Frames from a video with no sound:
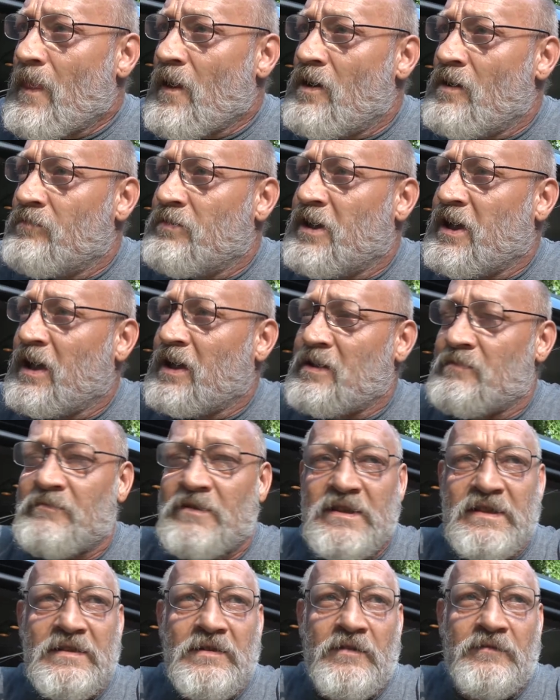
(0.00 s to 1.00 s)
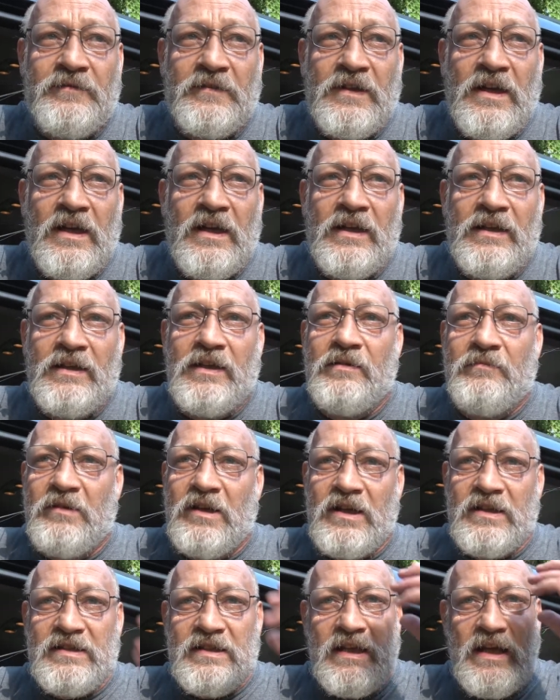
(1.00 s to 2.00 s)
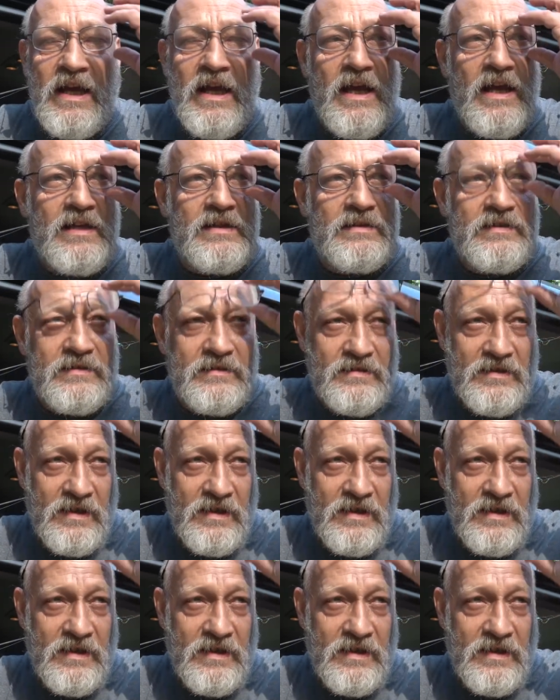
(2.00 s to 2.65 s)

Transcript: I'm kicking myself in hind end because he had